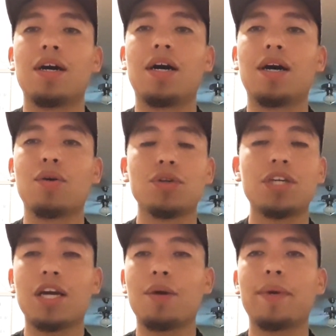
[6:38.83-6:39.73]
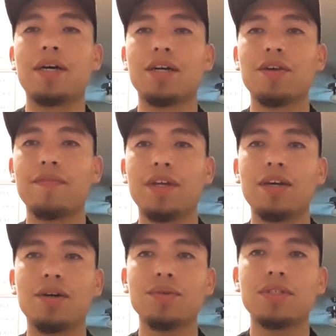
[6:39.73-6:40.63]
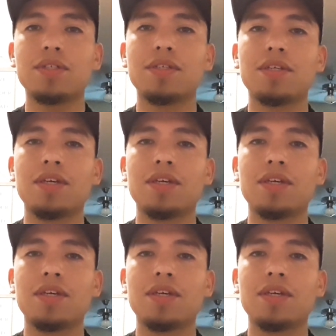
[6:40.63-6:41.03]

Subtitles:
Go check out my other videos.